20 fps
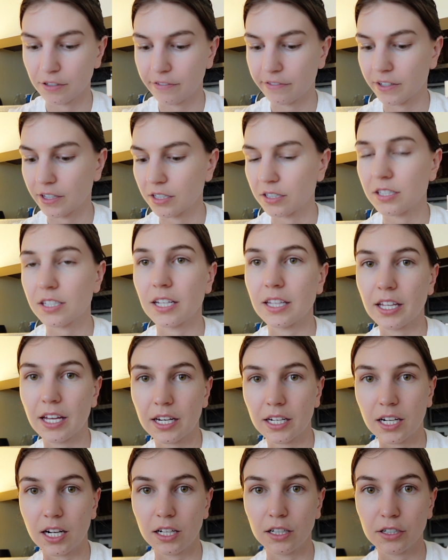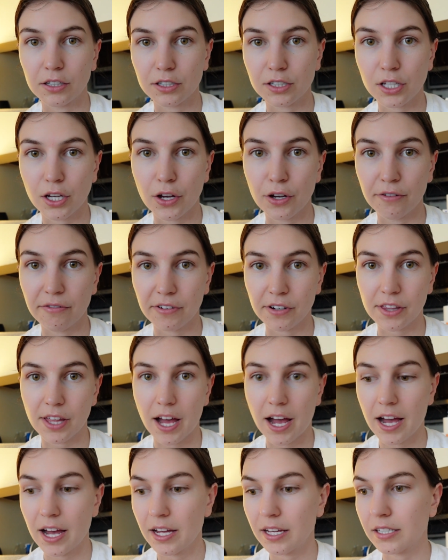first and then colors over
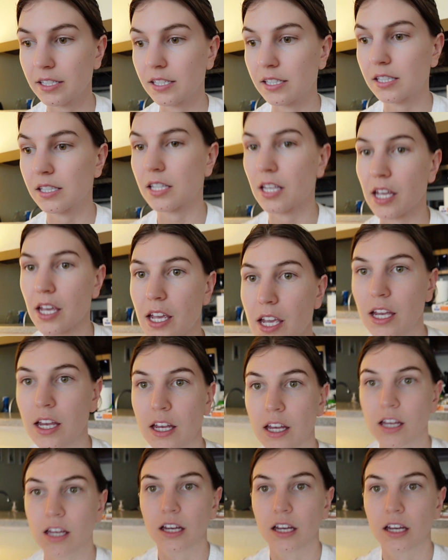that to see